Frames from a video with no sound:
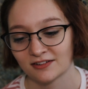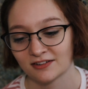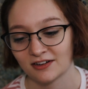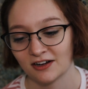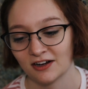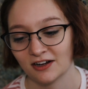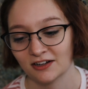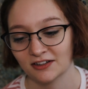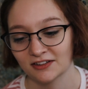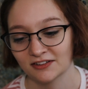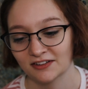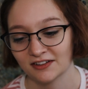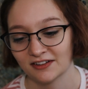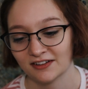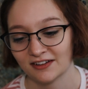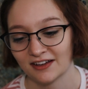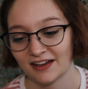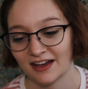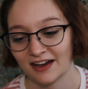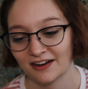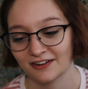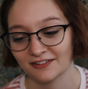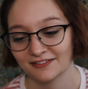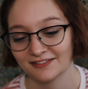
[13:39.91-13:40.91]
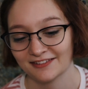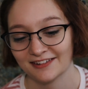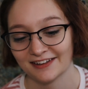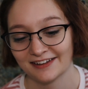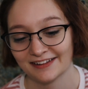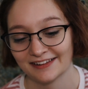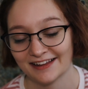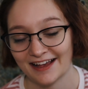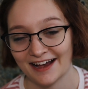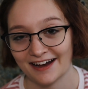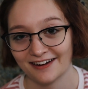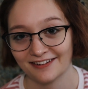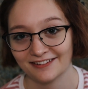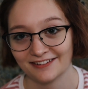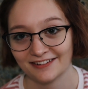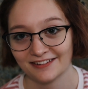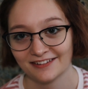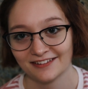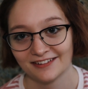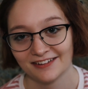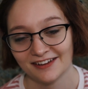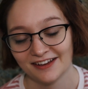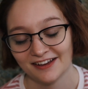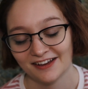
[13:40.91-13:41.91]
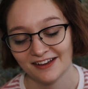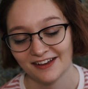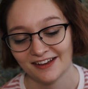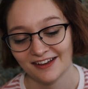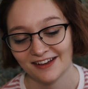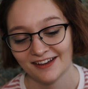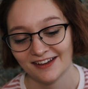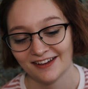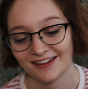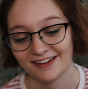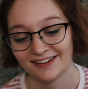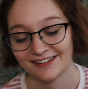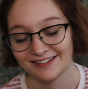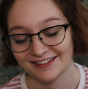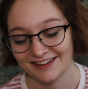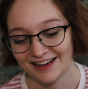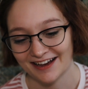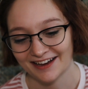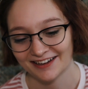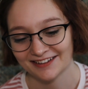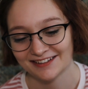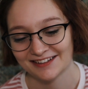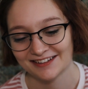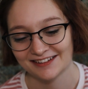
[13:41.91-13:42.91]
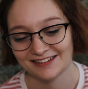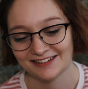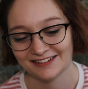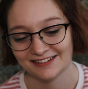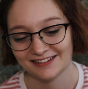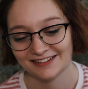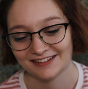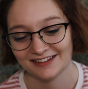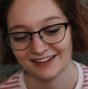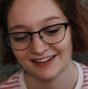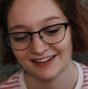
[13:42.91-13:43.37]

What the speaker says: called out the cloud. "Yes?"